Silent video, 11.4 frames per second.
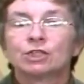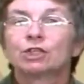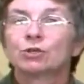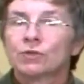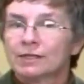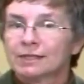
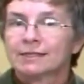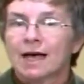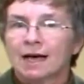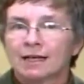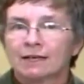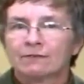to the
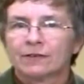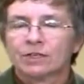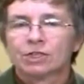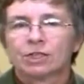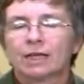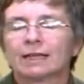deciding
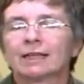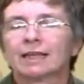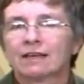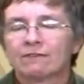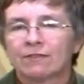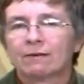official and
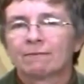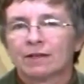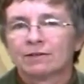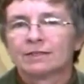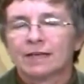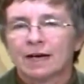give them
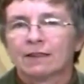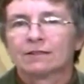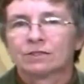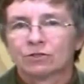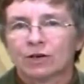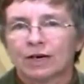their side of
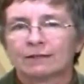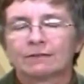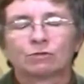the story.